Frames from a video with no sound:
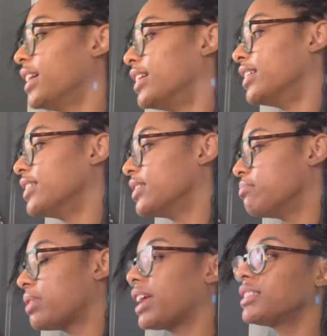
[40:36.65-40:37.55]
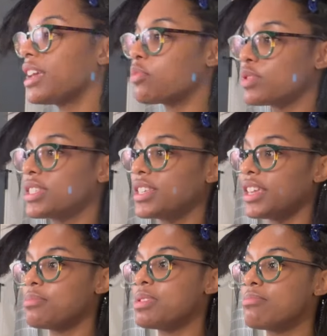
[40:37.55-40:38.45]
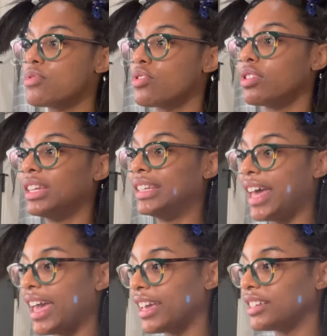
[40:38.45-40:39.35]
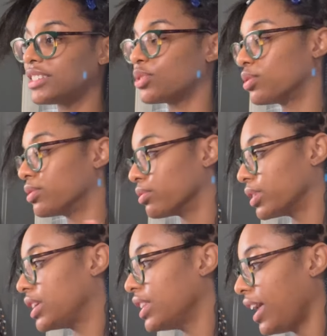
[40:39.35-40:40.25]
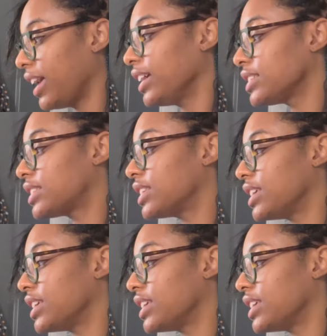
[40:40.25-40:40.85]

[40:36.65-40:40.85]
Um, but I think what's getting me more relaxed or relaxed